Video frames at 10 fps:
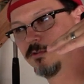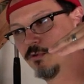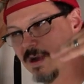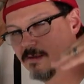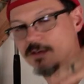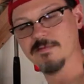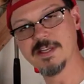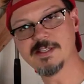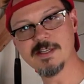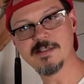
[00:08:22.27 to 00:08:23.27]
ground and
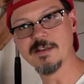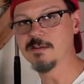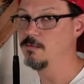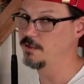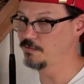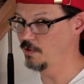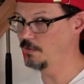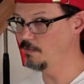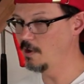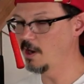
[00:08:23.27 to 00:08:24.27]
VCC, which is what we
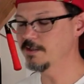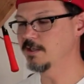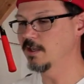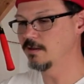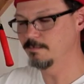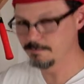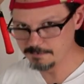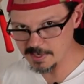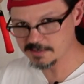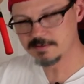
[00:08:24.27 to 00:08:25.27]
want to get the
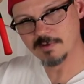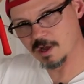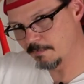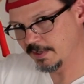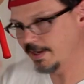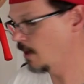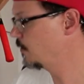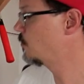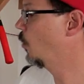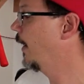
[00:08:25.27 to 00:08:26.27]
best up and down
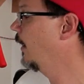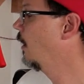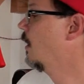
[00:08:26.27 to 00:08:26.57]
swing,